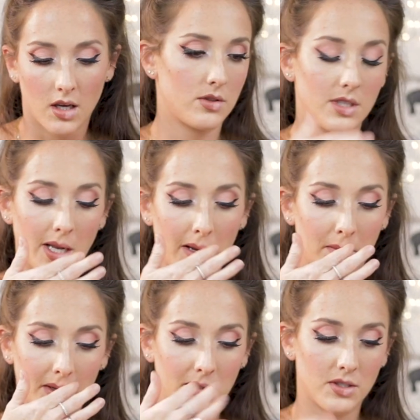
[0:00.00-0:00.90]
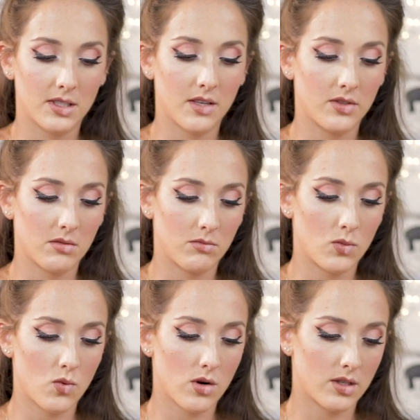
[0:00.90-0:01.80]
Today I'm gonna just give some
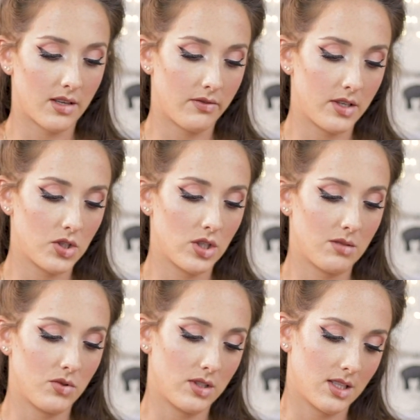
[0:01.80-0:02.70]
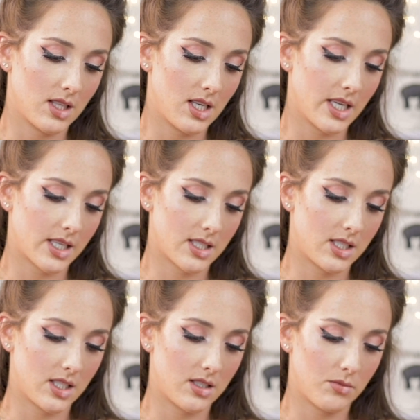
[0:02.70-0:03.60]
more definition. I'm using the NYX
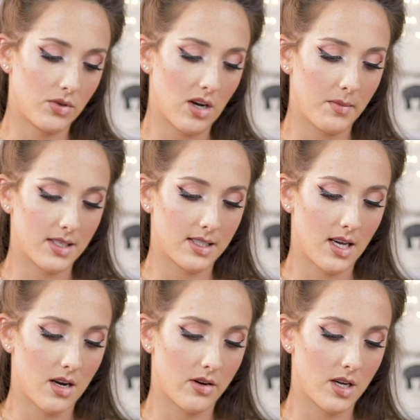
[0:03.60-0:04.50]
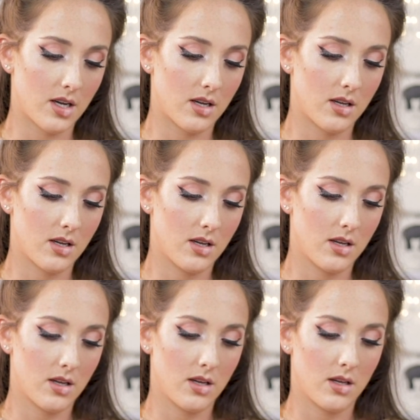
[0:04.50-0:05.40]
Tinted Brow Mascara.
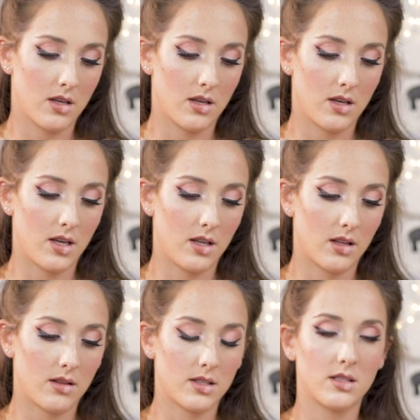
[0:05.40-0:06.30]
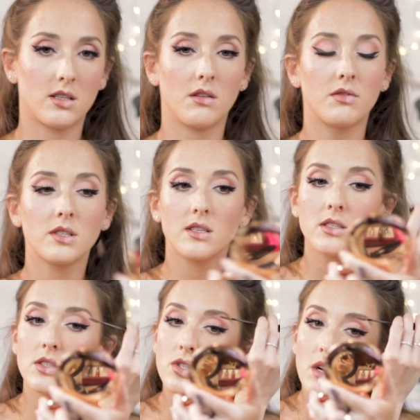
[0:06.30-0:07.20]
I like this stuff. It does a
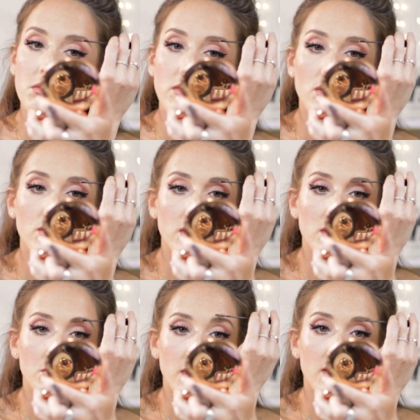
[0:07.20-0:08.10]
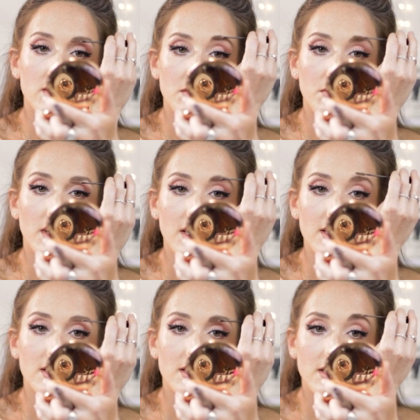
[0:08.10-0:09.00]
good job of holding your brows in
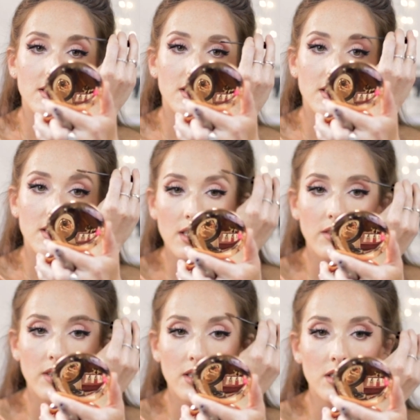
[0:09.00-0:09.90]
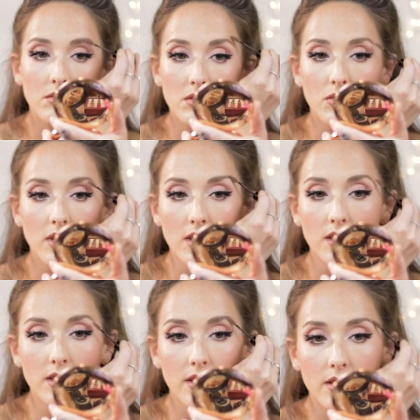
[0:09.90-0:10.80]
place, giving a little bit more
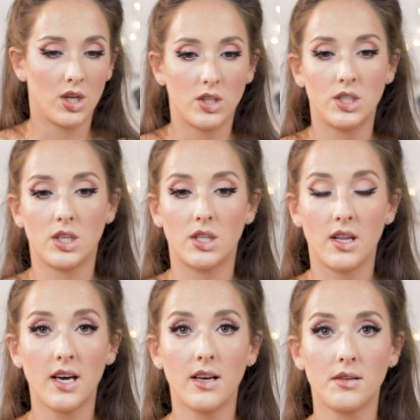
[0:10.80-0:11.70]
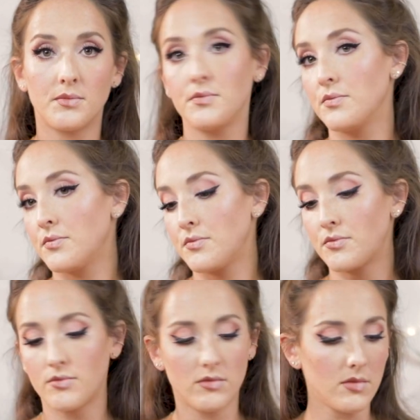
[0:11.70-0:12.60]
color. Done that.
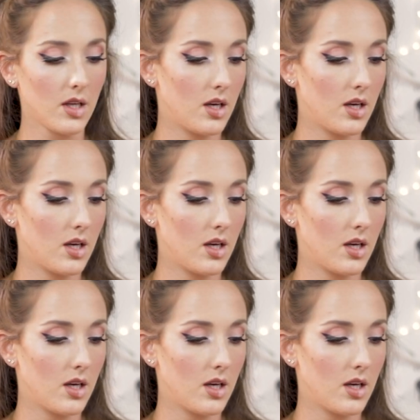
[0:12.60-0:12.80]
And